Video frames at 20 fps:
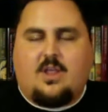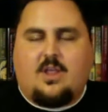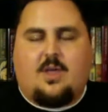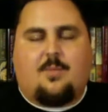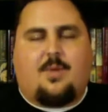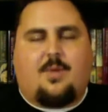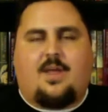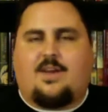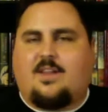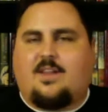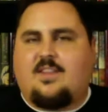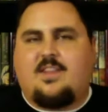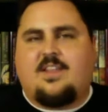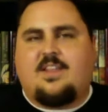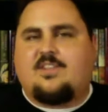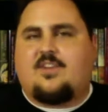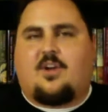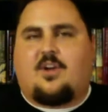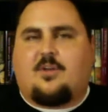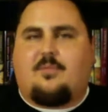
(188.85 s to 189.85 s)
But these
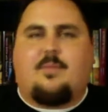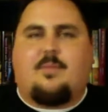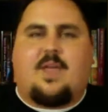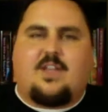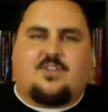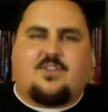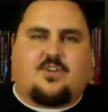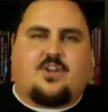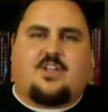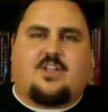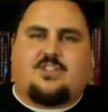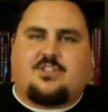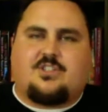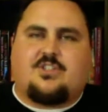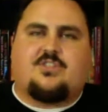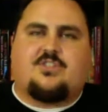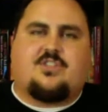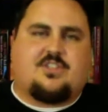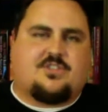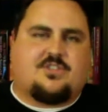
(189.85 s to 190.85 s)
aren't major issues.
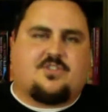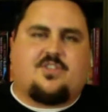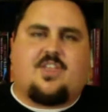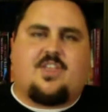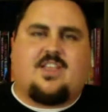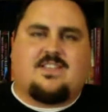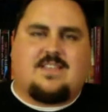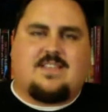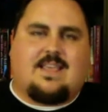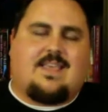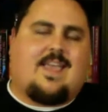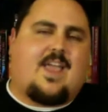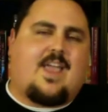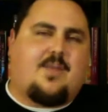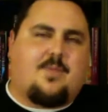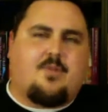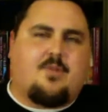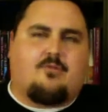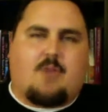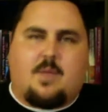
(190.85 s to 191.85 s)
These are things that can
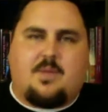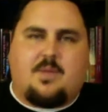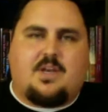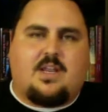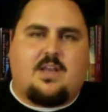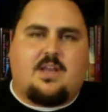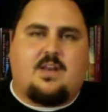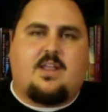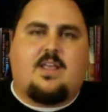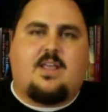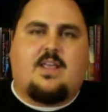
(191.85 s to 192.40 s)
be remedied,